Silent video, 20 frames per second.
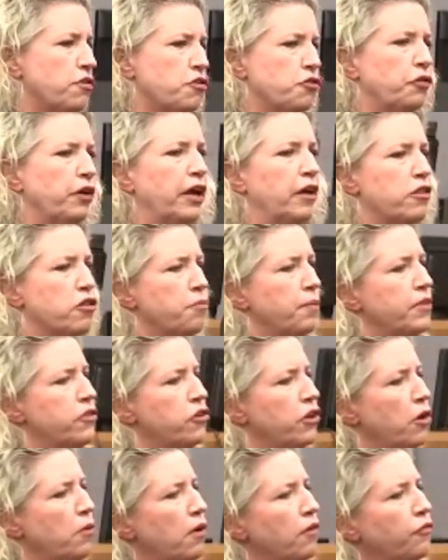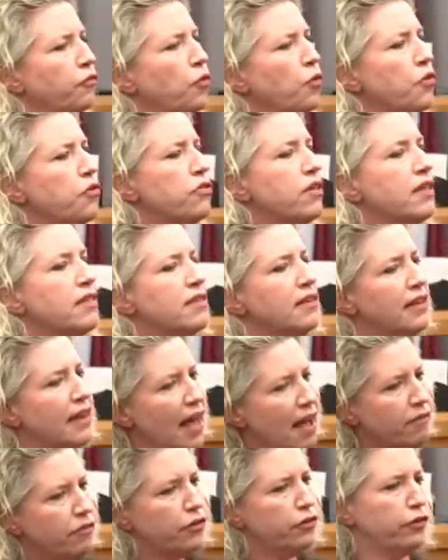the streets, but you know what? Force is
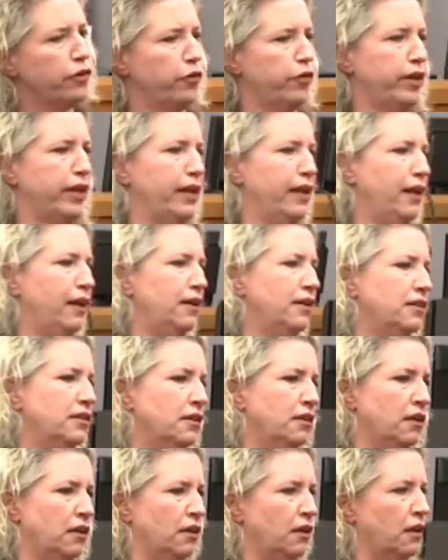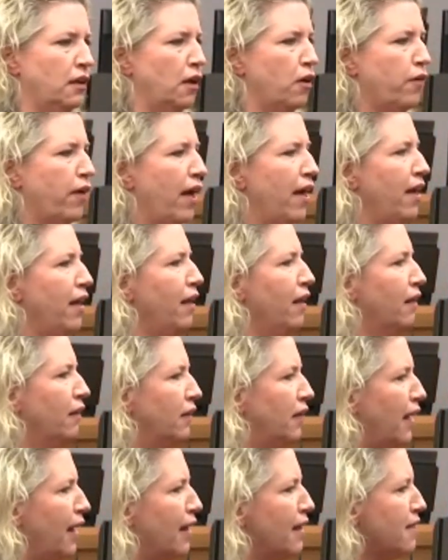never routine. Okay,
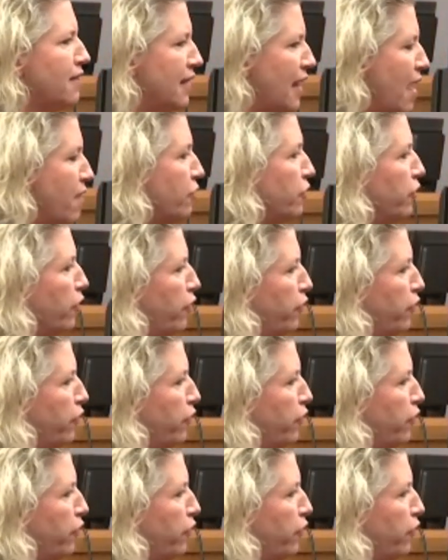it is never